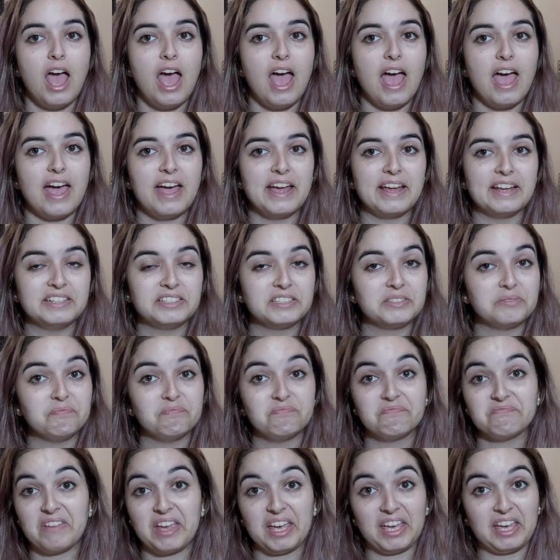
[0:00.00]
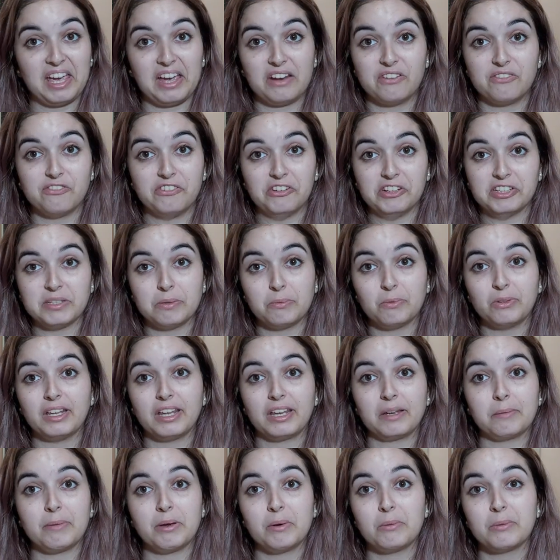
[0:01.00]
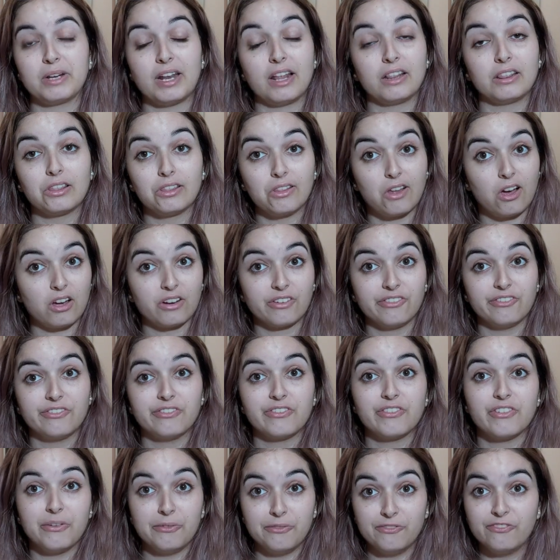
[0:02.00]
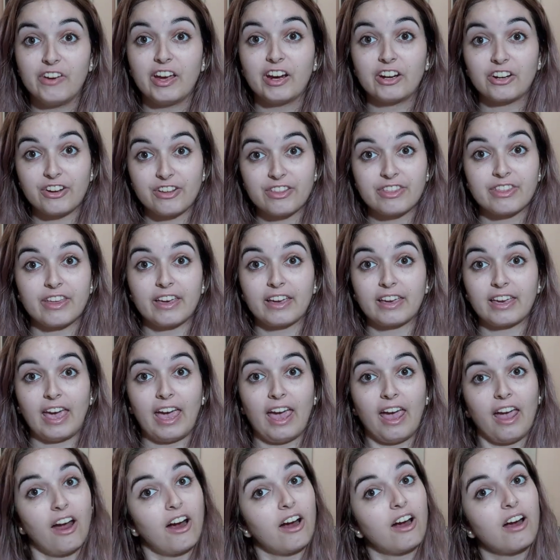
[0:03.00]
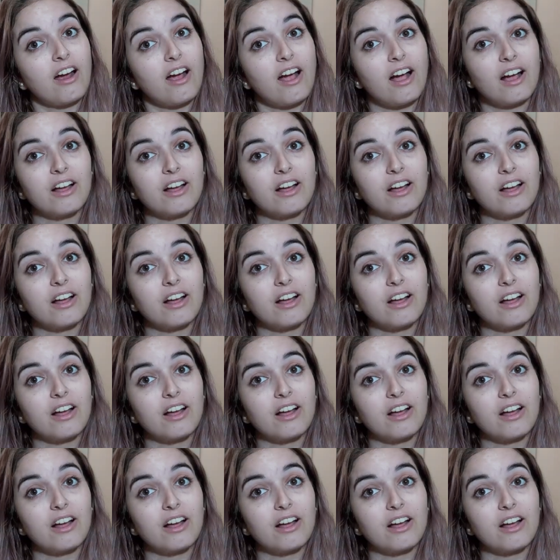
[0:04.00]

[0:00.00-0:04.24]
And again, for someone like me with a lot of very thick hair,